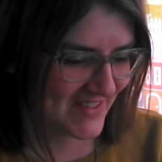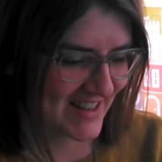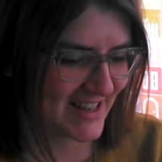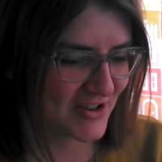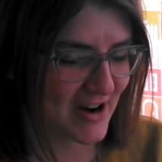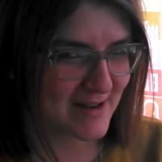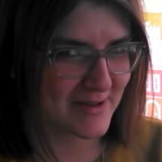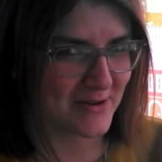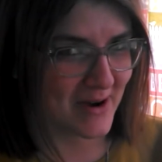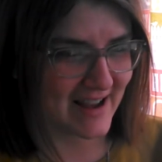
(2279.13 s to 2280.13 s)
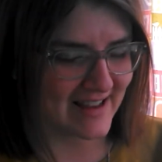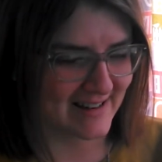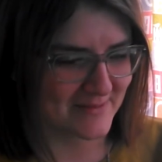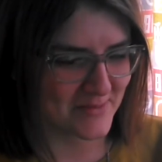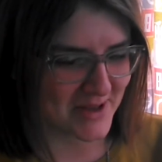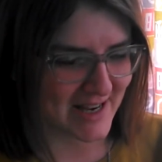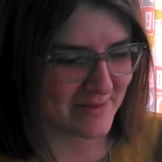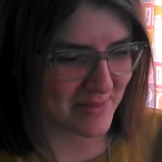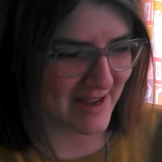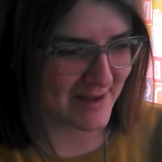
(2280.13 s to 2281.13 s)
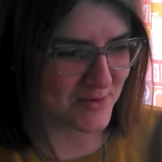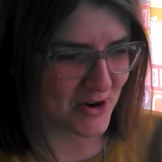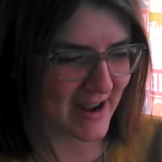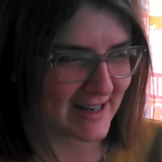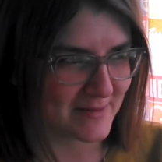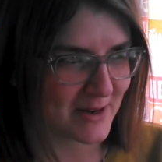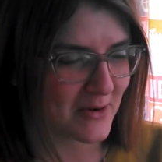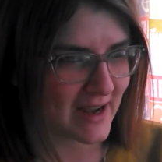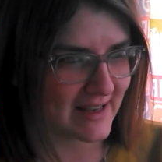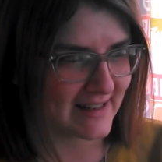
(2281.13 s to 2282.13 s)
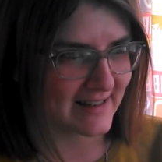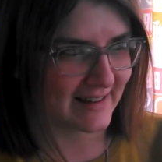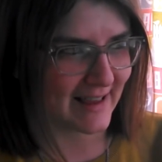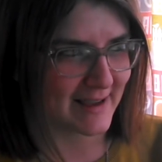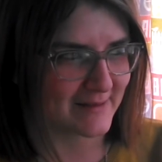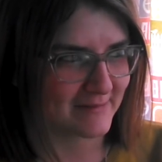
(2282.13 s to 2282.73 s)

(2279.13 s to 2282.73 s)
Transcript: he's trying to be quiet, but by him trying to be quiet, it like